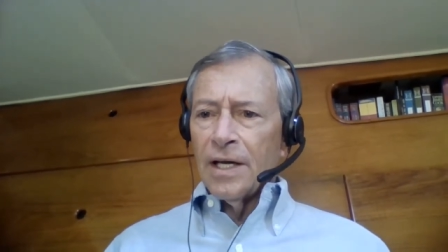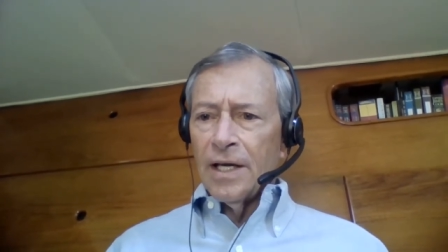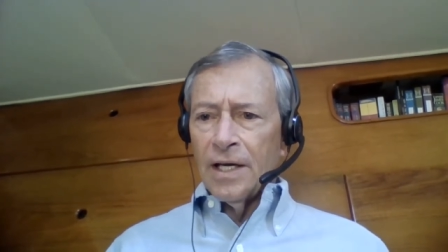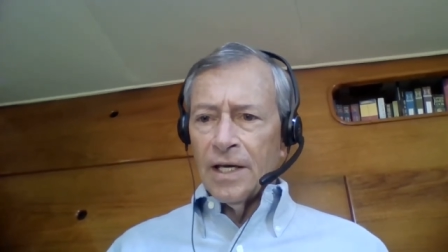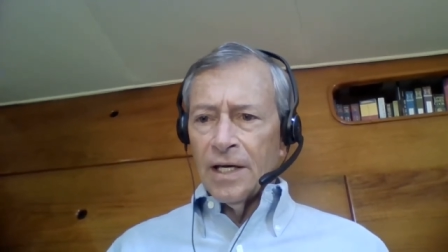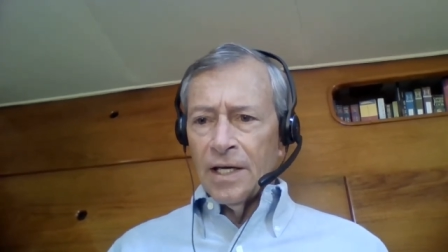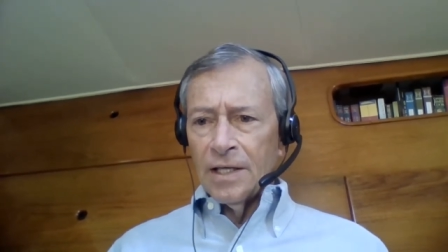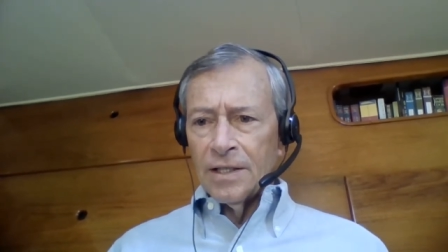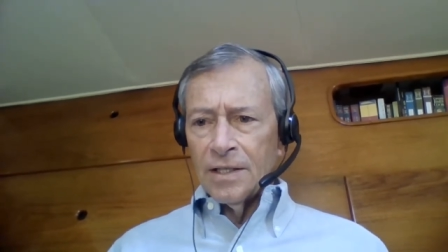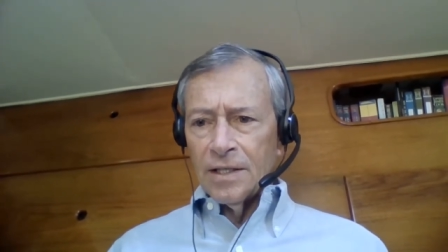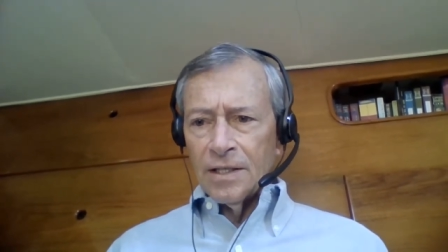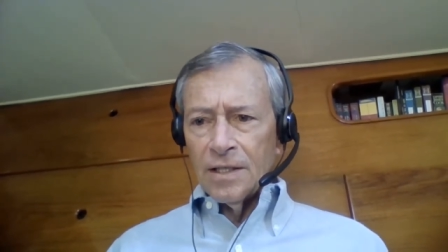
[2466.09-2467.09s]

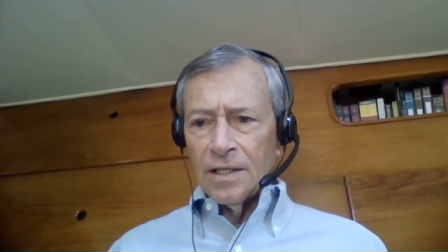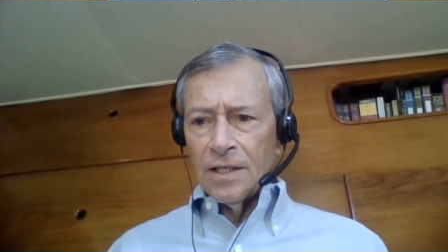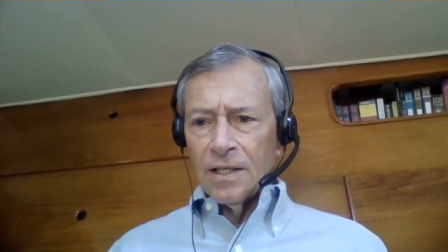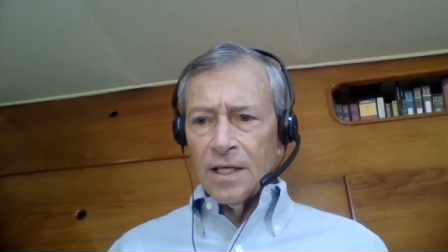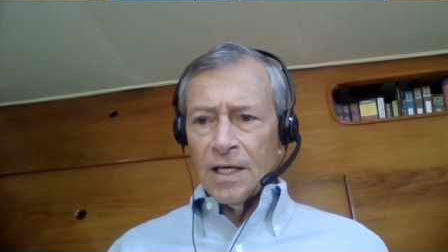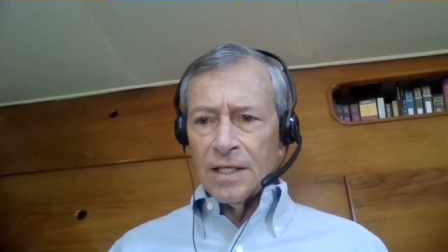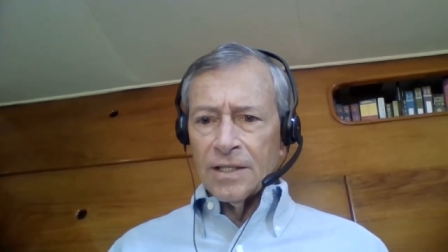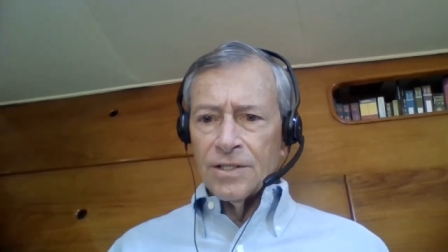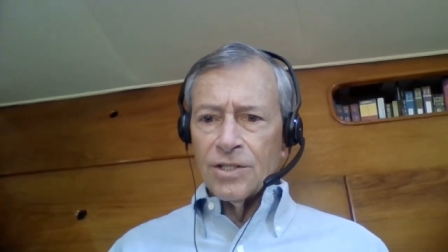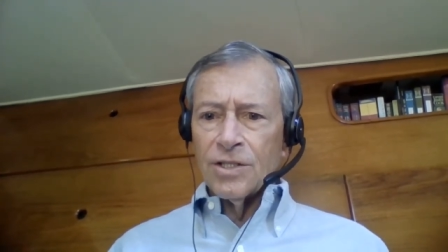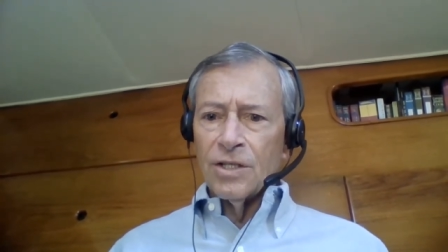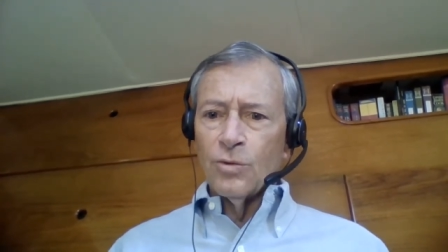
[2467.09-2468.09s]
and I
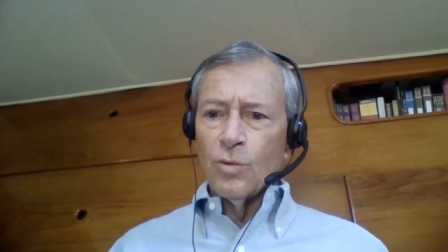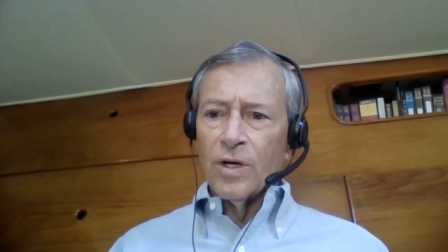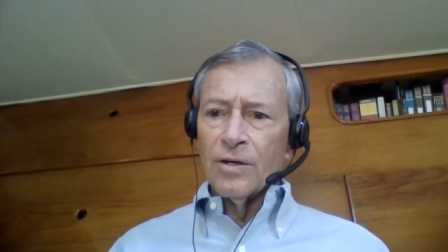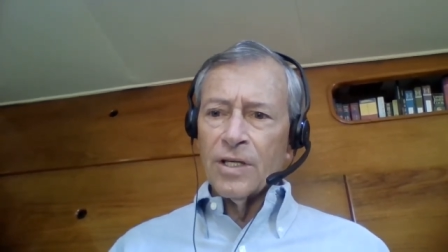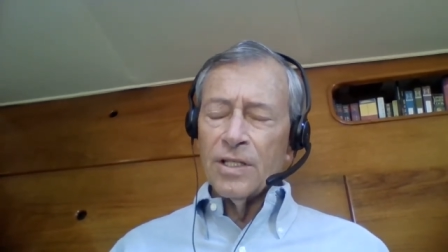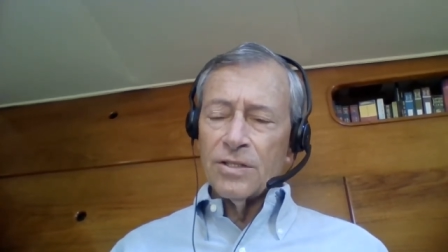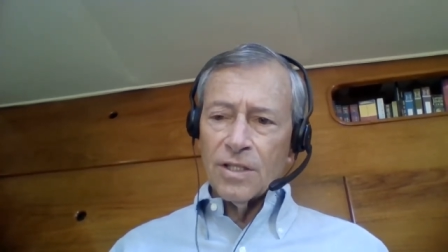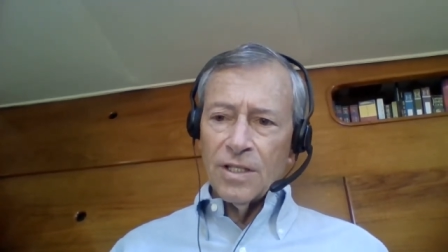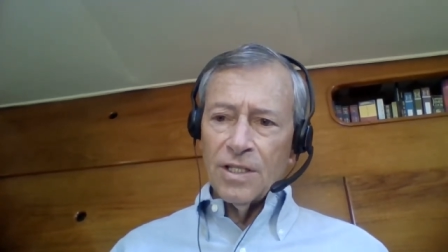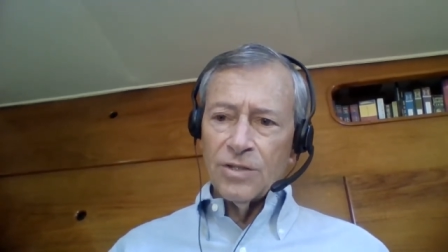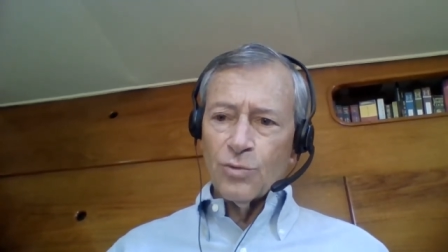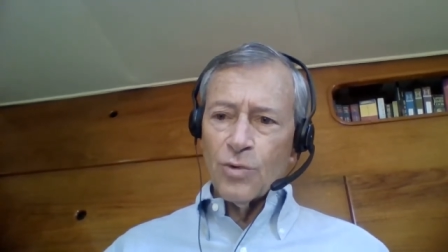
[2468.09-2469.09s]
could see where
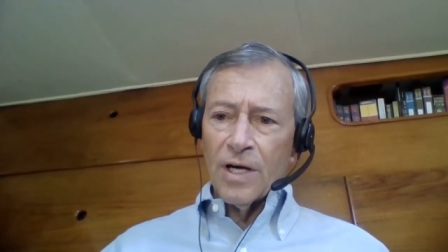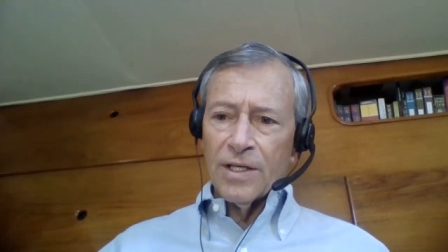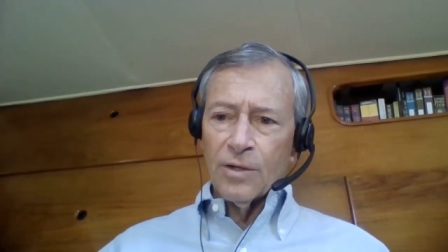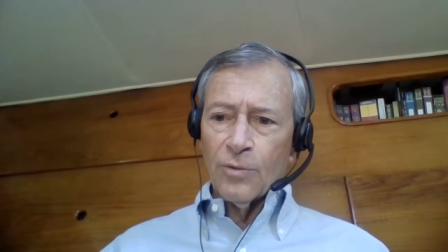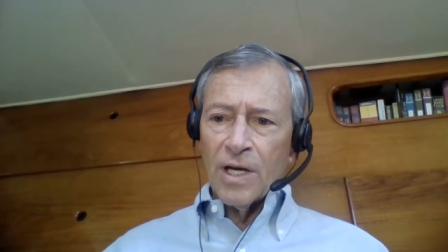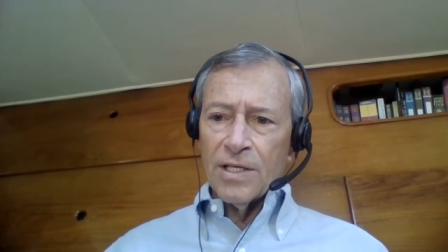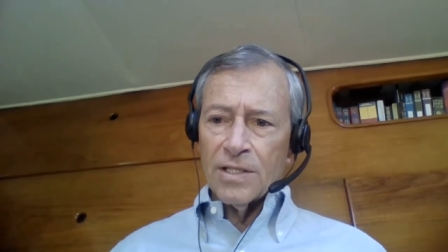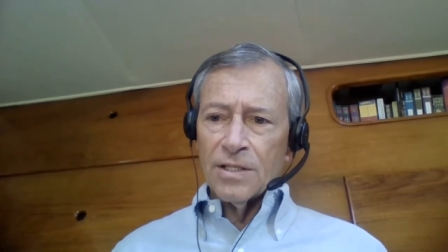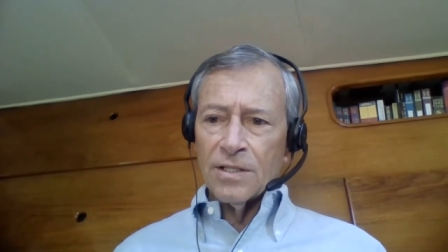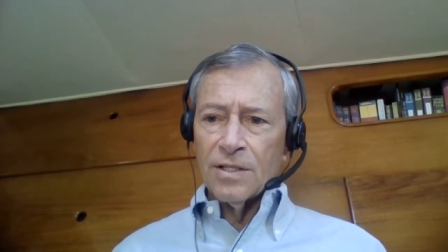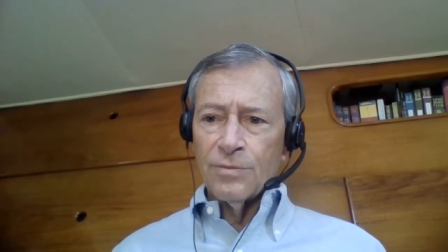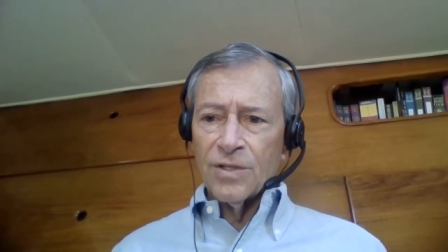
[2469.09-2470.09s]
he's running
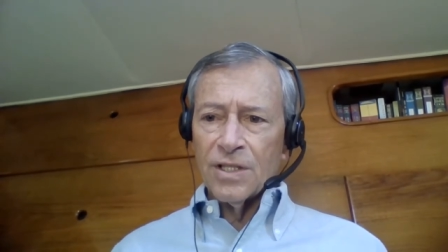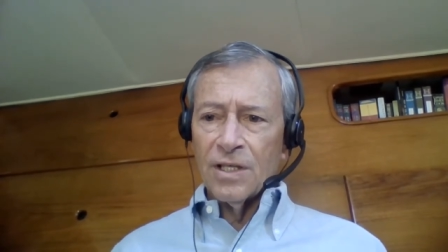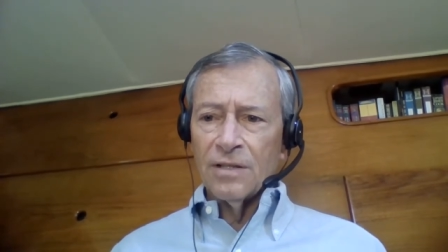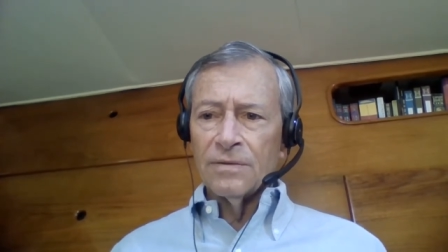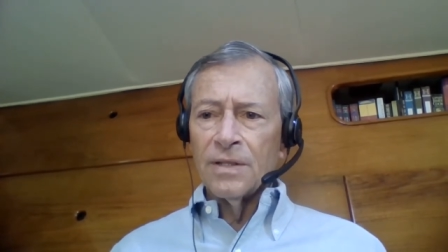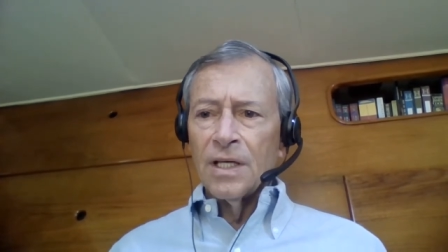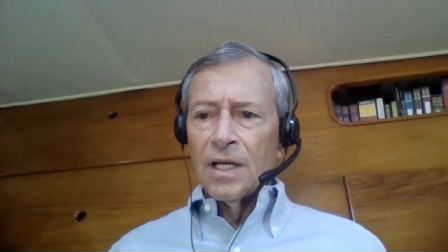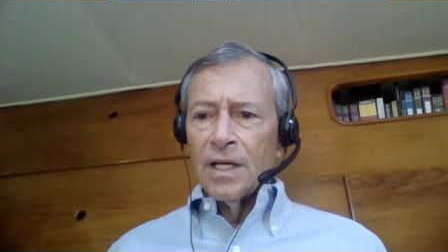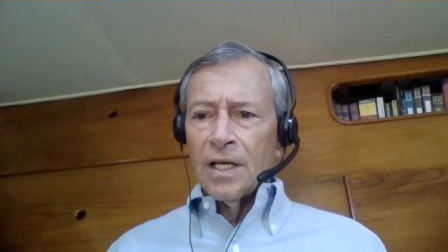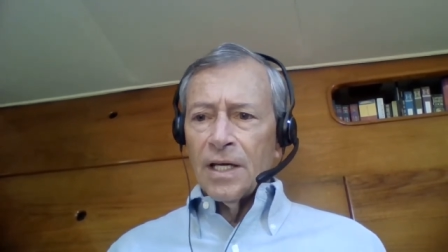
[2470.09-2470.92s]
races himself,